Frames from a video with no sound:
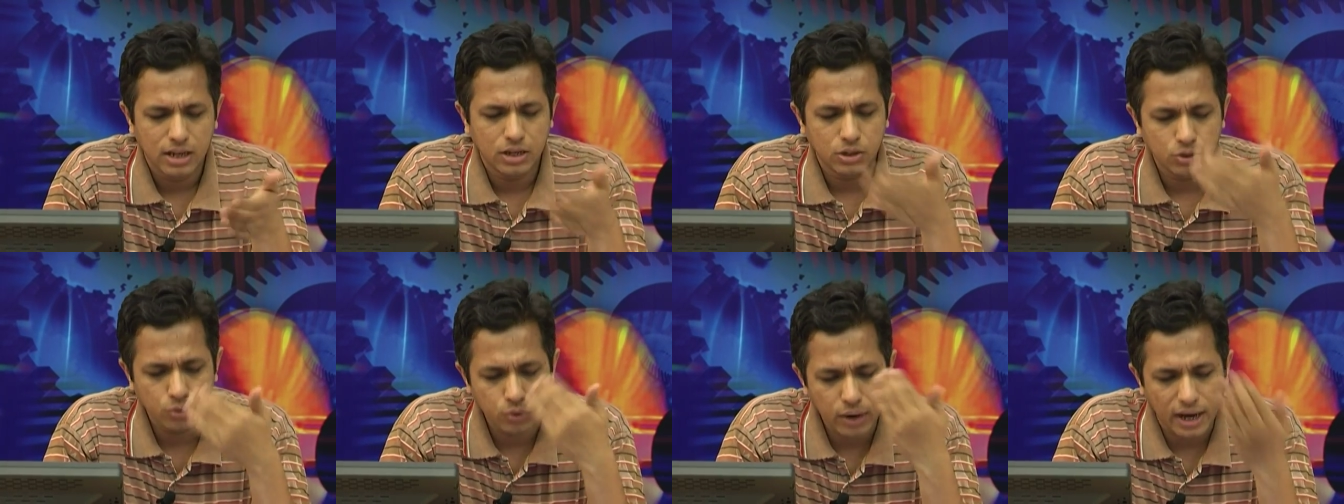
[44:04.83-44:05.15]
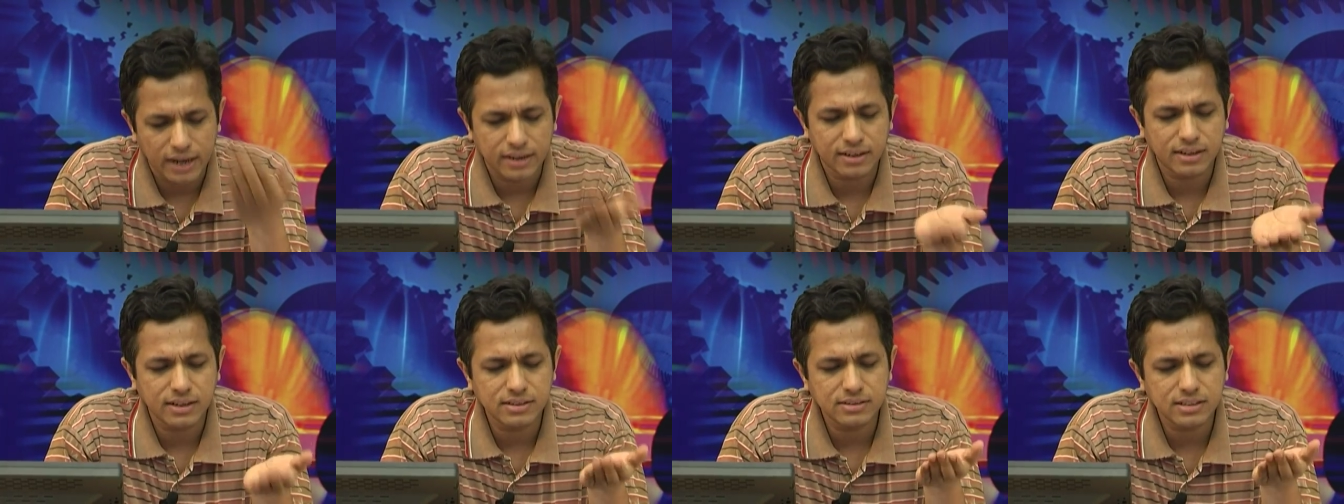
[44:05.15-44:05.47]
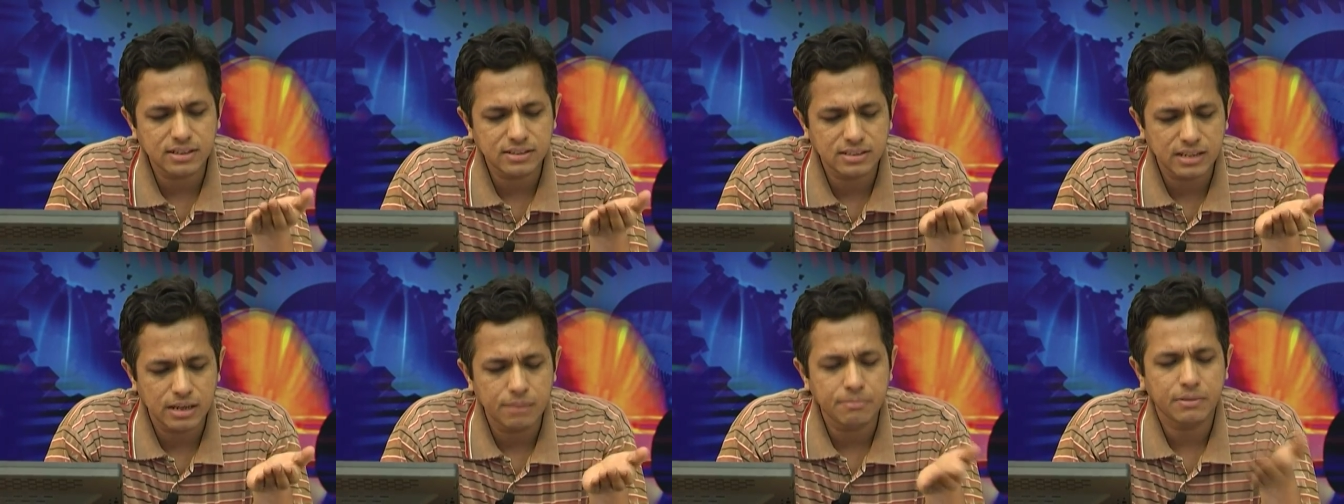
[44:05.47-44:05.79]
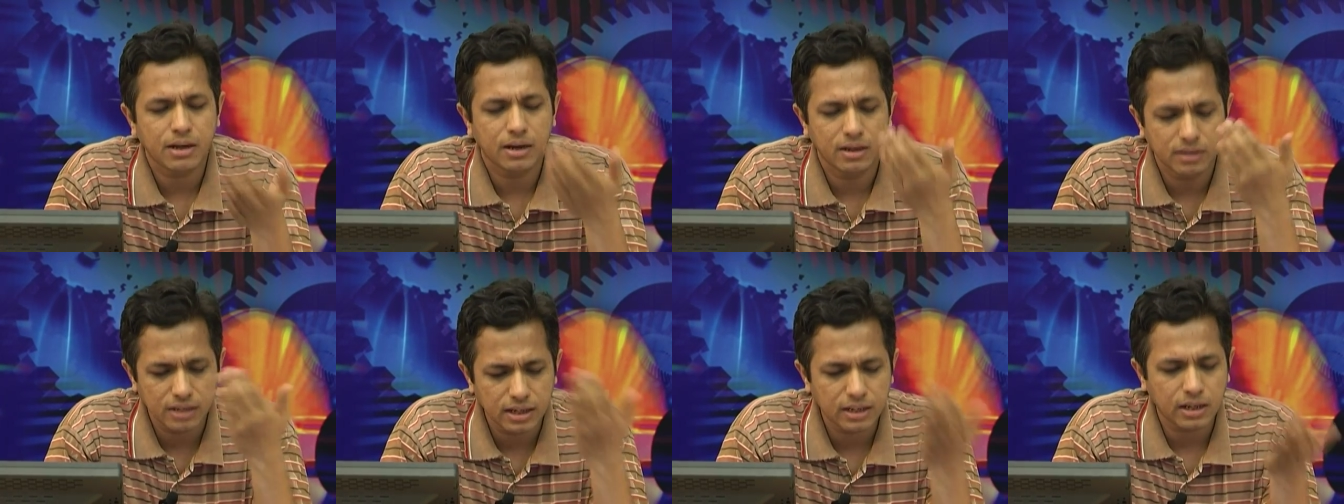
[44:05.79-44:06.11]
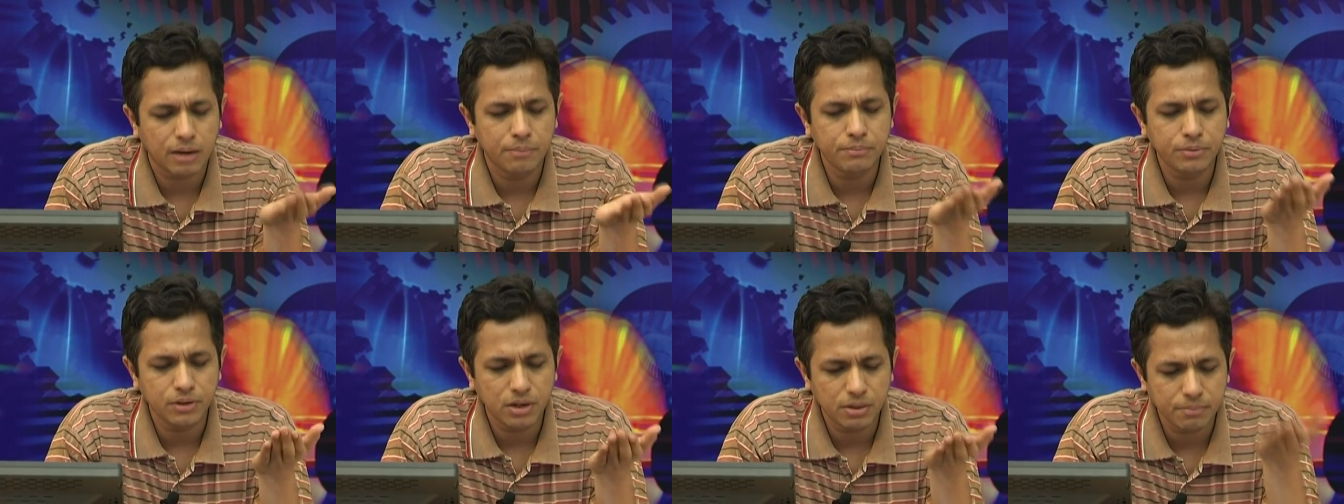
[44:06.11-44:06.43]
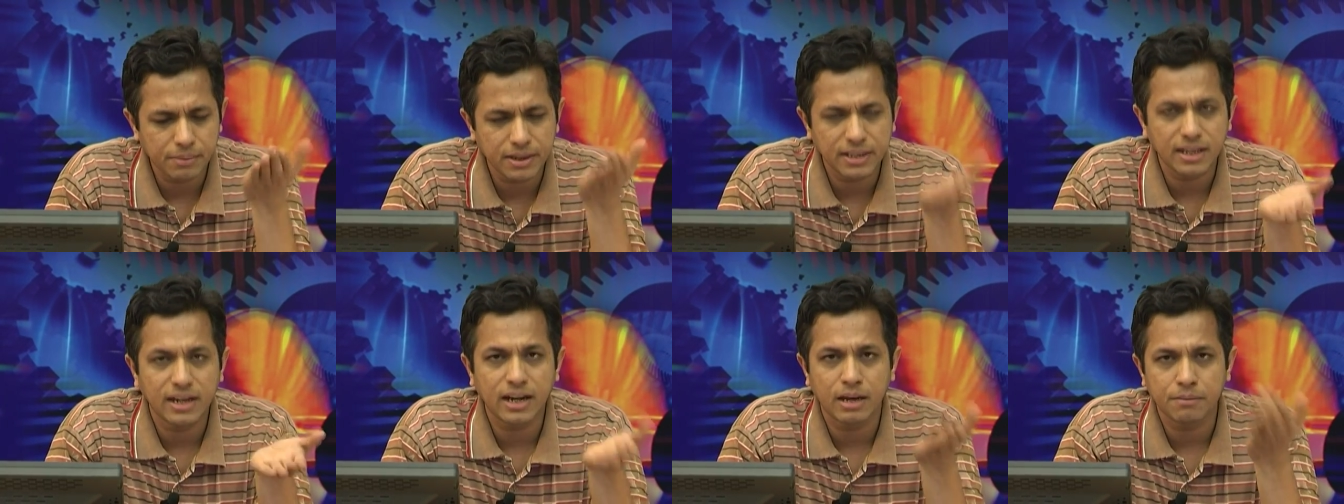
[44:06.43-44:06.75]
you address that same that computer
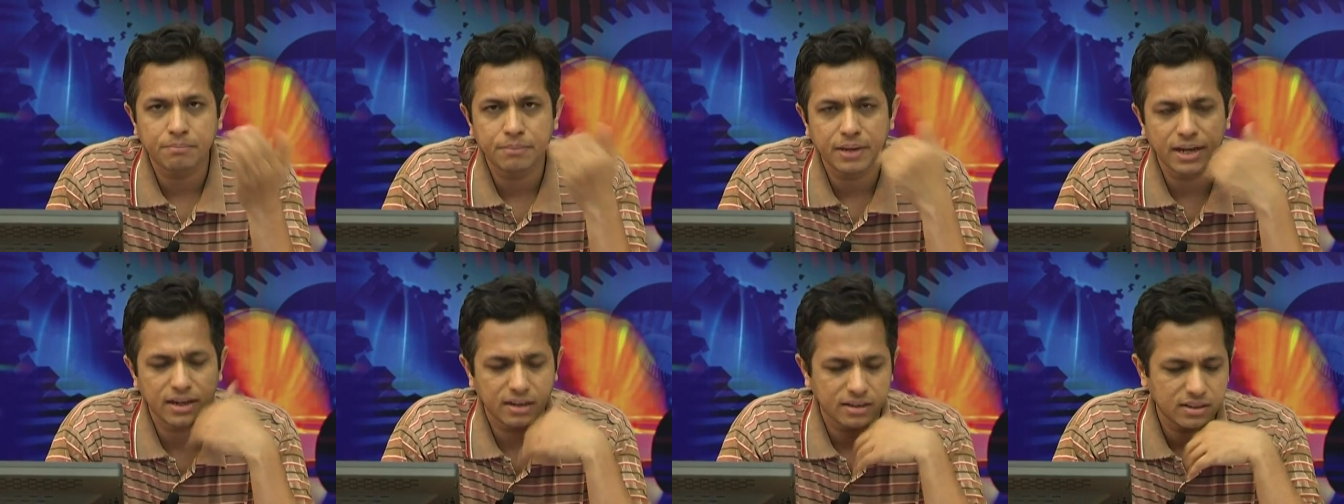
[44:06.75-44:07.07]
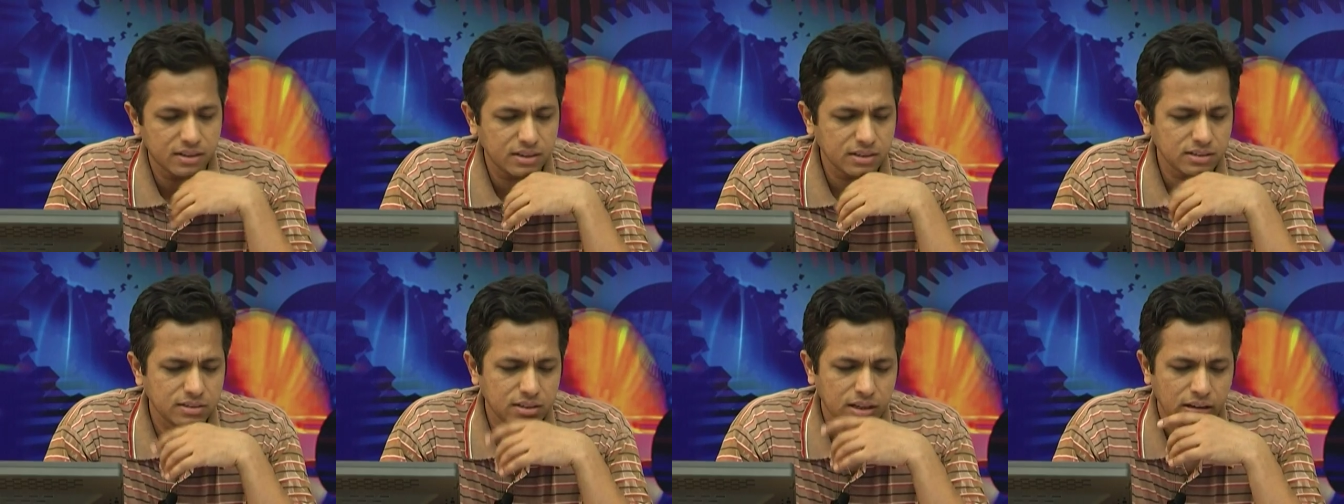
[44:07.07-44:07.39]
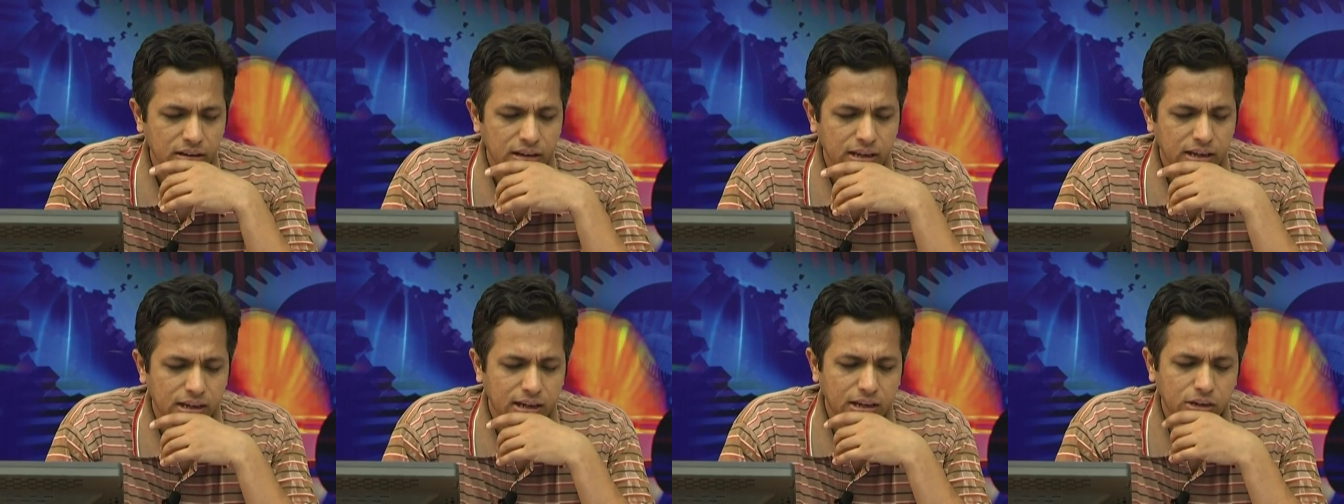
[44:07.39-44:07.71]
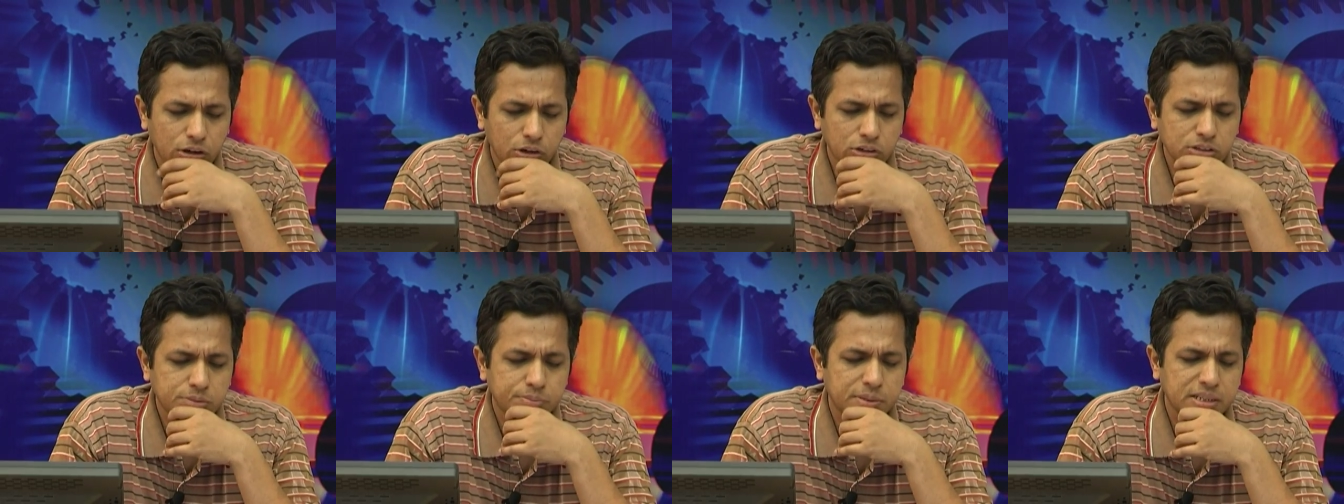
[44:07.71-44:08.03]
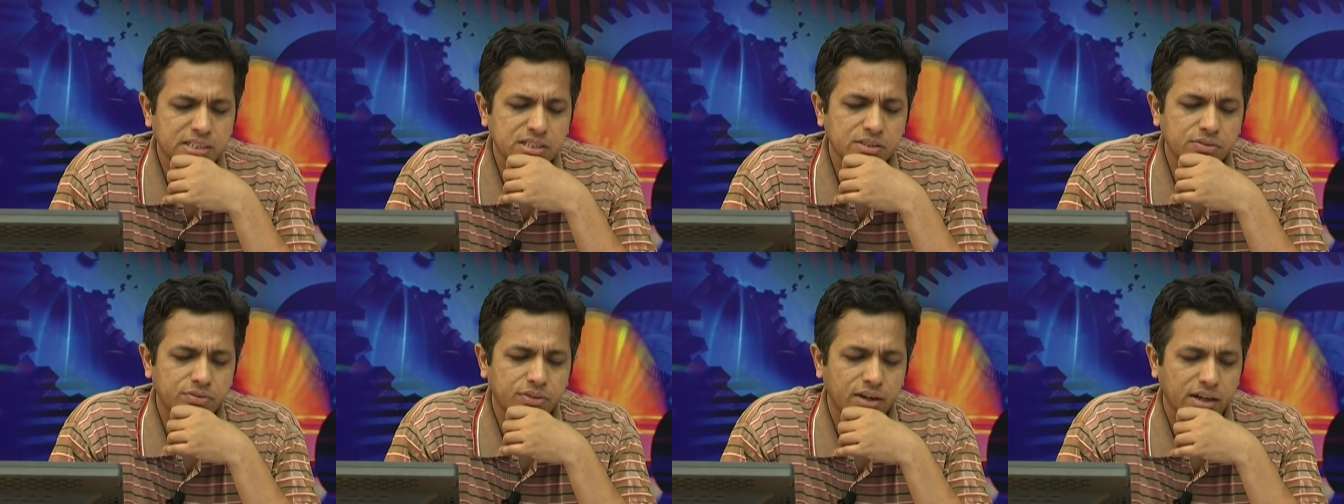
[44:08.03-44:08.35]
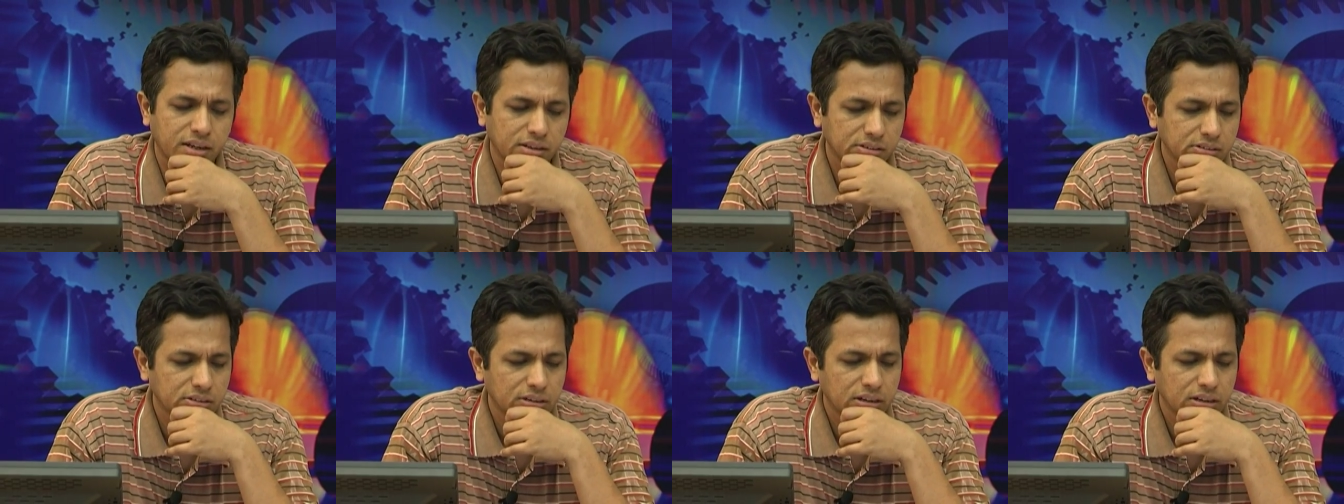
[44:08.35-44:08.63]
by that IP address and you have to specify.